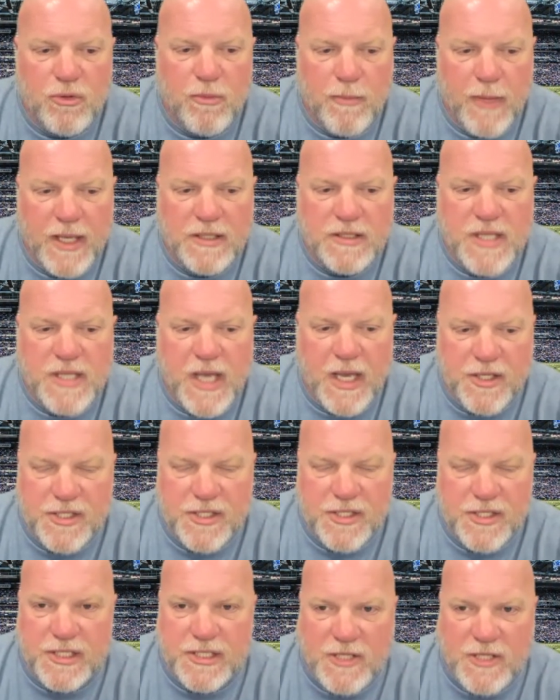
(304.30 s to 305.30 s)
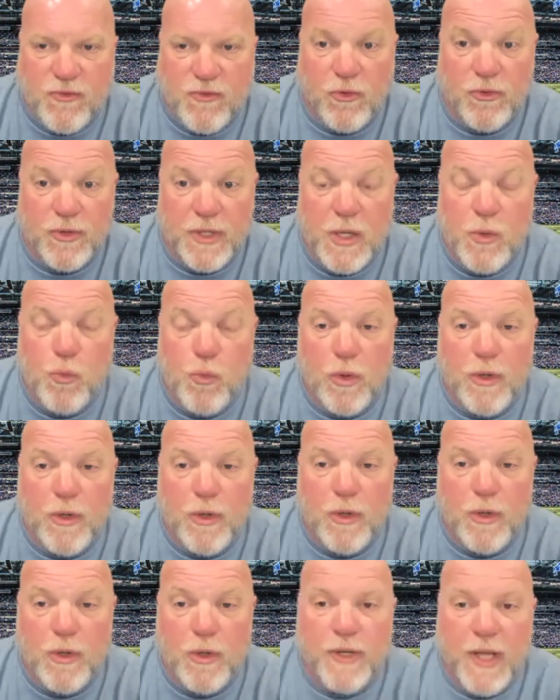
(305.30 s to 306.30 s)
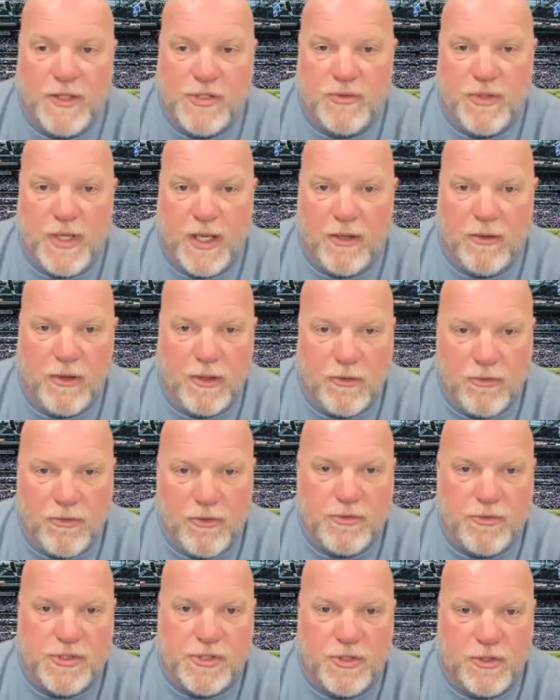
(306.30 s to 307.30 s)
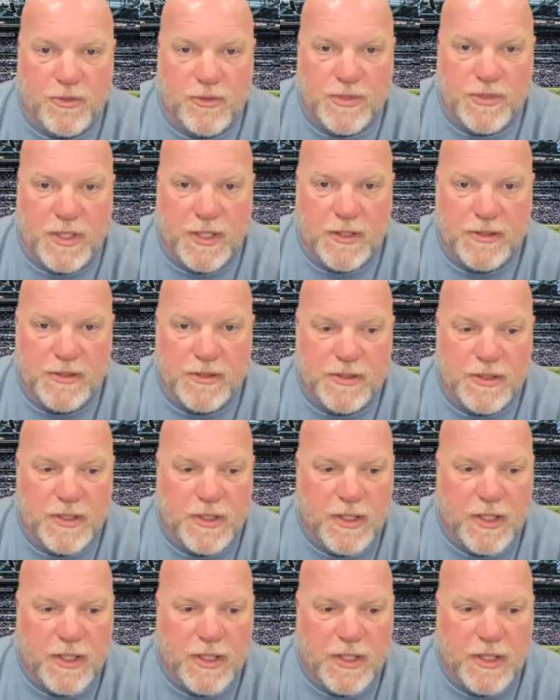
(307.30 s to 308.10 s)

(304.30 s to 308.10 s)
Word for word: make Teddy successful, and he will not let you down under those circumstances.